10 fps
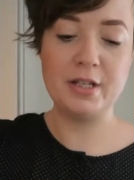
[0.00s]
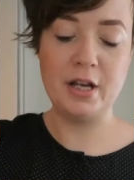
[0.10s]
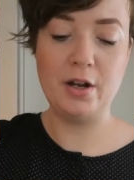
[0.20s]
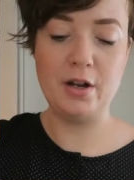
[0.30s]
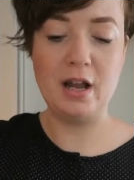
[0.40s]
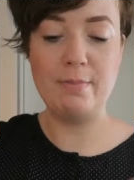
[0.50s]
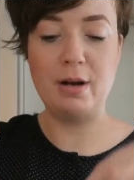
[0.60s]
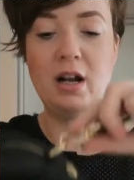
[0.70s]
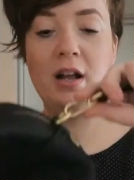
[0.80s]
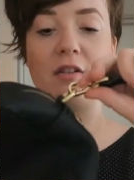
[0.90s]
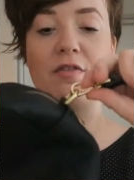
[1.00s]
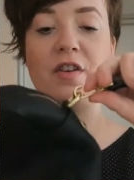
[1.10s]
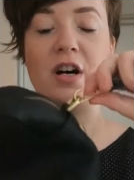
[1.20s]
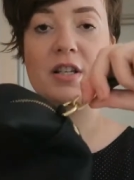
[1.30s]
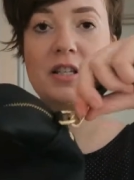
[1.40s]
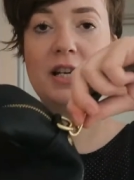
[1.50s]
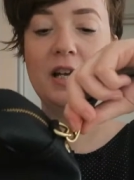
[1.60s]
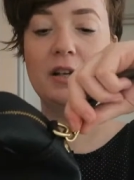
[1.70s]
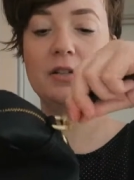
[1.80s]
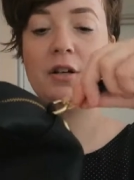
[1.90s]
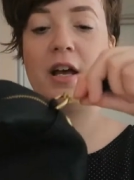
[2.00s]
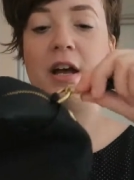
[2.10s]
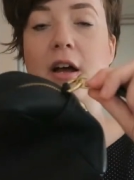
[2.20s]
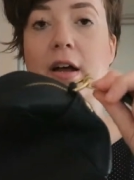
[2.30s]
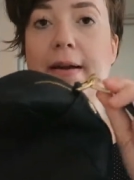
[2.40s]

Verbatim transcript: So yeah, I like the fastenings on it,